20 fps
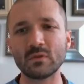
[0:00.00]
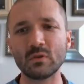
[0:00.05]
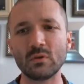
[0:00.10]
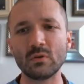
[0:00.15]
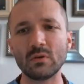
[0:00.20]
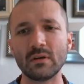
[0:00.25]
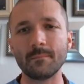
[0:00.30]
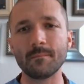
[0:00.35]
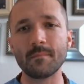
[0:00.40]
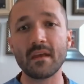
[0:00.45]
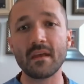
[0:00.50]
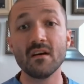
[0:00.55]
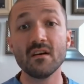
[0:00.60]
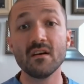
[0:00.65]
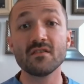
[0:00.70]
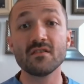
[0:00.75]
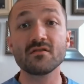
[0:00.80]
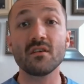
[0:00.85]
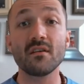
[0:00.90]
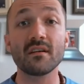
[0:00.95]
cool.
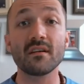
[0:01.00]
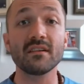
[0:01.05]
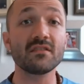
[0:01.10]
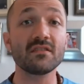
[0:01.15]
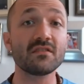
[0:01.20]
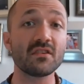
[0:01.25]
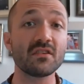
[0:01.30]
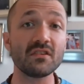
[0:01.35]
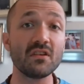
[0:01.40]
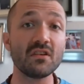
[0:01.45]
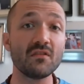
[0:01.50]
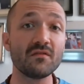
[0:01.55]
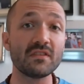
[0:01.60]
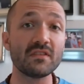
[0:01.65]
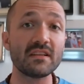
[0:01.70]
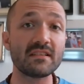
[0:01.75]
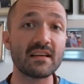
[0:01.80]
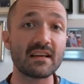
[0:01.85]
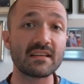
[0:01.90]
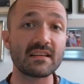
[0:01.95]
So I'm going to turn it over
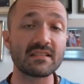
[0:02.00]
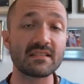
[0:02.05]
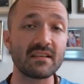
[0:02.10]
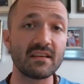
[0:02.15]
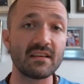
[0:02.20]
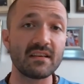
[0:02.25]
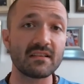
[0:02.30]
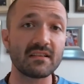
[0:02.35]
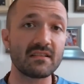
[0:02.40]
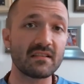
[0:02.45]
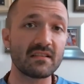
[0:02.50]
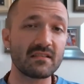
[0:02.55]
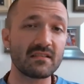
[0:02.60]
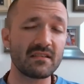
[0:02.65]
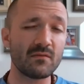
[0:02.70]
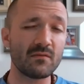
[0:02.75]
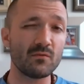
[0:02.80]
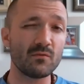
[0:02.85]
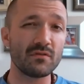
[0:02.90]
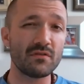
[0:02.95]
to Dusty, and
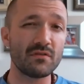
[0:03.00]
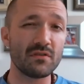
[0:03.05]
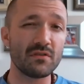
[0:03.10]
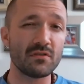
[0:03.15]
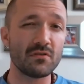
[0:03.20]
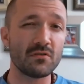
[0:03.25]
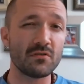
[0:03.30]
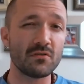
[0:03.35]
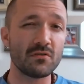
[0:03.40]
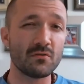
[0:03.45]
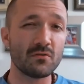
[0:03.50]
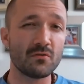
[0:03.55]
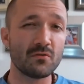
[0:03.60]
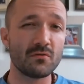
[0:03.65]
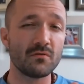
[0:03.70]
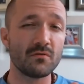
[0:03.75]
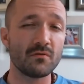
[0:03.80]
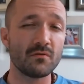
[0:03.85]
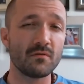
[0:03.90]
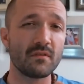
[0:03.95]
Dusty will
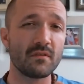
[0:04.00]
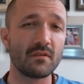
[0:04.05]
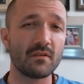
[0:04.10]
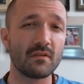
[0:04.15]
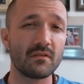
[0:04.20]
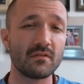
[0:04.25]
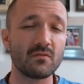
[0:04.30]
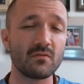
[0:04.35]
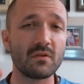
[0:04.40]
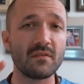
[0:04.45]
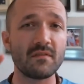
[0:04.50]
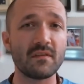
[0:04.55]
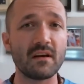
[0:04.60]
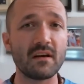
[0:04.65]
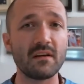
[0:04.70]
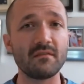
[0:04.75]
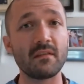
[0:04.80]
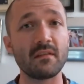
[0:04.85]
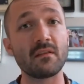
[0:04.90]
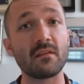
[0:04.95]
do the
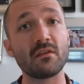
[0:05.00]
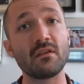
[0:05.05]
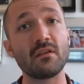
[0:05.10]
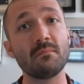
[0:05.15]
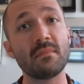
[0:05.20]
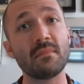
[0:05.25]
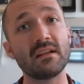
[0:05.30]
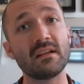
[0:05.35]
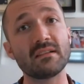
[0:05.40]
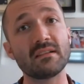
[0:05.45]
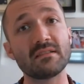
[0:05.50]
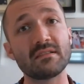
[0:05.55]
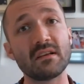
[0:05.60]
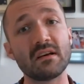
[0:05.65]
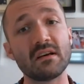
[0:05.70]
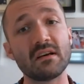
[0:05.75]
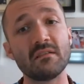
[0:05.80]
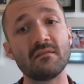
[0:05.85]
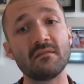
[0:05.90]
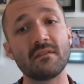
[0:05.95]
25 to 30 minutes
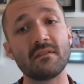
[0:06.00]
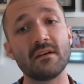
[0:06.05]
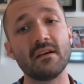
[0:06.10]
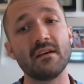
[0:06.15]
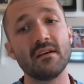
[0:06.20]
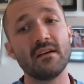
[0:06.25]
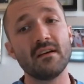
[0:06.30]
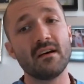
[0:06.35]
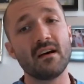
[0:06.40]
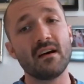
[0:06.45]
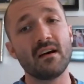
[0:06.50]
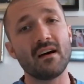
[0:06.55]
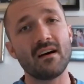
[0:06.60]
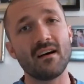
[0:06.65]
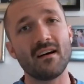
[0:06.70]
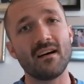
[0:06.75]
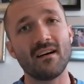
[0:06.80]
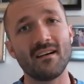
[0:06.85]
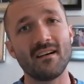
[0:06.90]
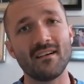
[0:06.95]
of
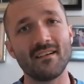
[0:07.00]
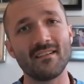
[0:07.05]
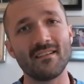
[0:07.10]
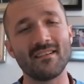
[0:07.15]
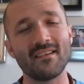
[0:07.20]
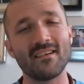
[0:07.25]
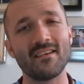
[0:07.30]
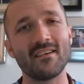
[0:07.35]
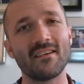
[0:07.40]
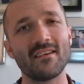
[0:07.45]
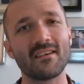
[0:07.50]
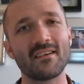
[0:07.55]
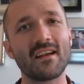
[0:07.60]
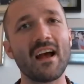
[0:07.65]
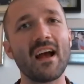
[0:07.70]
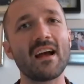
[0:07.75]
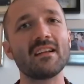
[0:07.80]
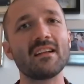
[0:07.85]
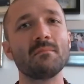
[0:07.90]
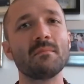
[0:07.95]

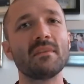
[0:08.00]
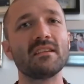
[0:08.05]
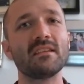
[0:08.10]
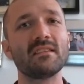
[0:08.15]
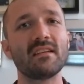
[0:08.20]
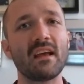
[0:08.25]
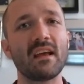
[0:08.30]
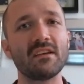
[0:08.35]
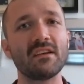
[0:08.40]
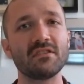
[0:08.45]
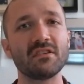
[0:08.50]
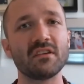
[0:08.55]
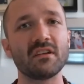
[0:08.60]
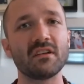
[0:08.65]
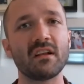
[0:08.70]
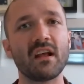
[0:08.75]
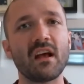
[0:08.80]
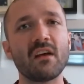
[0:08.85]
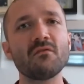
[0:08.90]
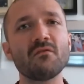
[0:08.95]
guided meditation.
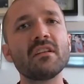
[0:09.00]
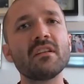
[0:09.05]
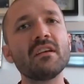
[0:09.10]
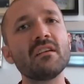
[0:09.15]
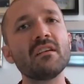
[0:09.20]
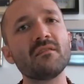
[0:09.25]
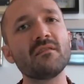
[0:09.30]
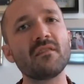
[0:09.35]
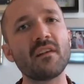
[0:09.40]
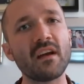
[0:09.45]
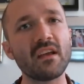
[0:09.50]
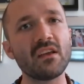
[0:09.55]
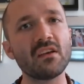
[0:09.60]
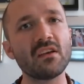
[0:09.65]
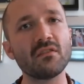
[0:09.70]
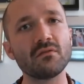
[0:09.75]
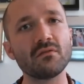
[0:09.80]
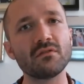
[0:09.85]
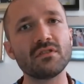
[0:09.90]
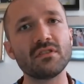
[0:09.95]
I really invite
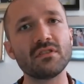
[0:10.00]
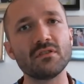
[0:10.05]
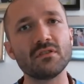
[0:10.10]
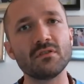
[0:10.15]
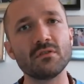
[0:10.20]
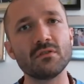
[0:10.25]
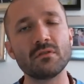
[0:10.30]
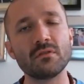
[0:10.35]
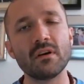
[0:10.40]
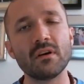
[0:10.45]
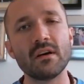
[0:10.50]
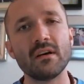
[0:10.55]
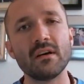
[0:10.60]
you to